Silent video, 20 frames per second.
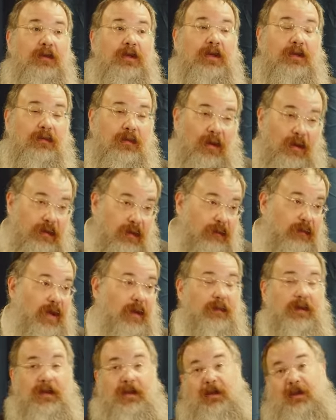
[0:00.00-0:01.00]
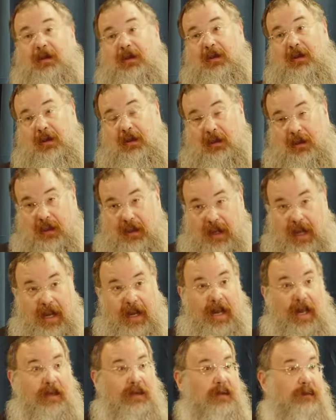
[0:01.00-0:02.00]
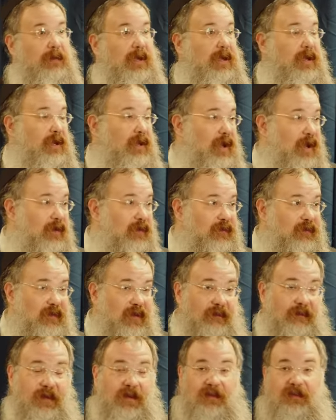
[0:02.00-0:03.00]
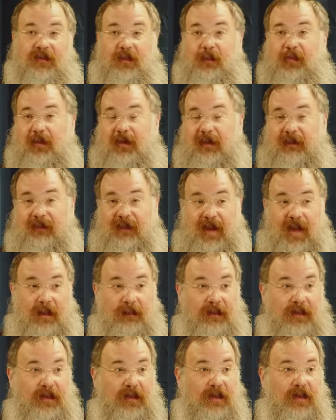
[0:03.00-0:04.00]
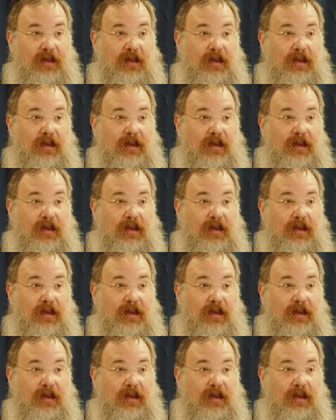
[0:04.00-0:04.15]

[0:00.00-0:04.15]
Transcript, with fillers: He toiled, and maybe the guy had to make an honest living and support a family.